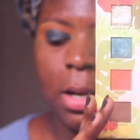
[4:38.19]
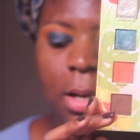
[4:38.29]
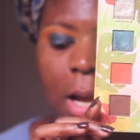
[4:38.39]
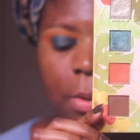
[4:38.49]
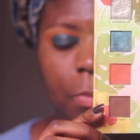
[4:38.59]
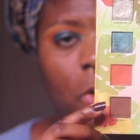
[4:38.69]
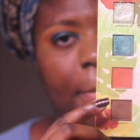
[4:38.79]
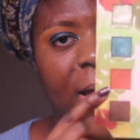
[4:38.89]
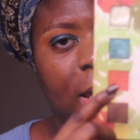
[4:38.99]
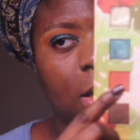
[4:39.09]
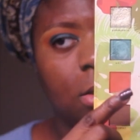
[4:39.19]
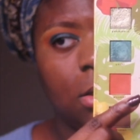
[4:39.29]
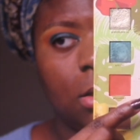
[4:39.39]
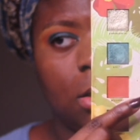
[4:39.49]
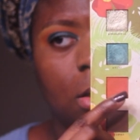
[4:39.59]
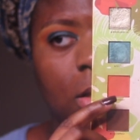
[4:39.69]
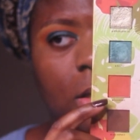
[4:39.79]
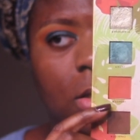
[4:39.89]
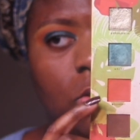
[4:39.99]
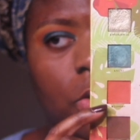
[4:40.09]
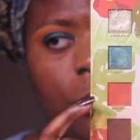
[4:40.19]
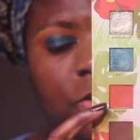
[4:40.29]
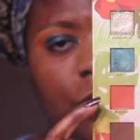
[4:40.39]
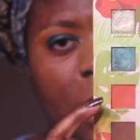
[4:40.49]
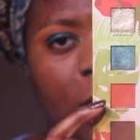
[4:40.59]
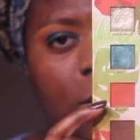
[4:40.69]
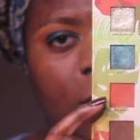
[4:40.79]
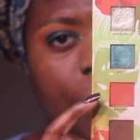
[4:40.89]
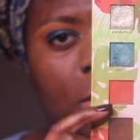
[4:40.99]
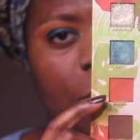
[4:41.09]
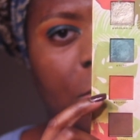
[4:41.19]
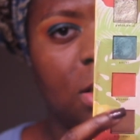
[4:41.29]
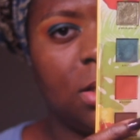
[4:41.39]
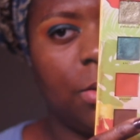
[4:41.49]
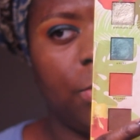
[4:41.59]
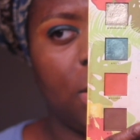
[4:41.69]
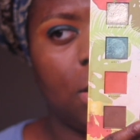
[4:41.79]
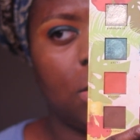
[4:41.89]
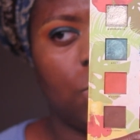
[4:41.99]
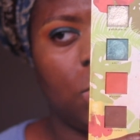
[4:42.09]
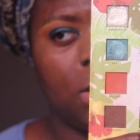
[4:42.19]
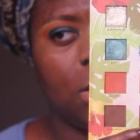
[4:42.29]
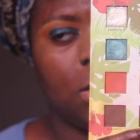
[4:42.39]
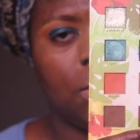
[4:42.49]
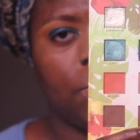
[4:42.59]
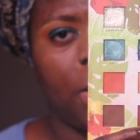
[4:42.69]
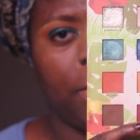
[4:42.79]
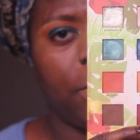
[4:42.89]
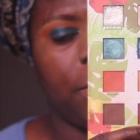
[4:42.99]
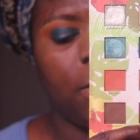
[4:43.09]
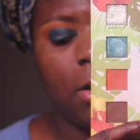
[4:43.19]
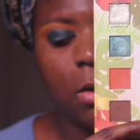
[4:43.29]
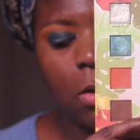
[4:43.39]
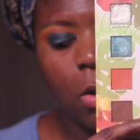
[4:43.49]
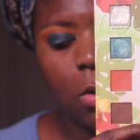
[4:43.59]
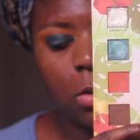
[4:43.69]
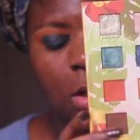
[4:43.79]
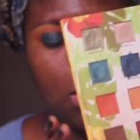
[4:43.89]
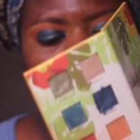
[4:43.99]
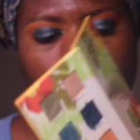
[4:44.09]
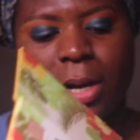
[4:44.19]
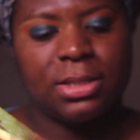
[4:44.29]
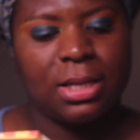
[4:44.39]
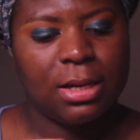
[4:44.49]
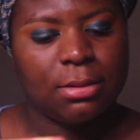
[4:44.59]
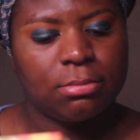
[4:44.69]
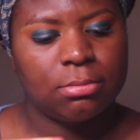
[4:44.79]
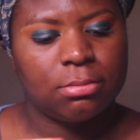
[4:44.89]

Now I'm going back into this orange shade and I'm going to mix it with this one right here called Guantanamera.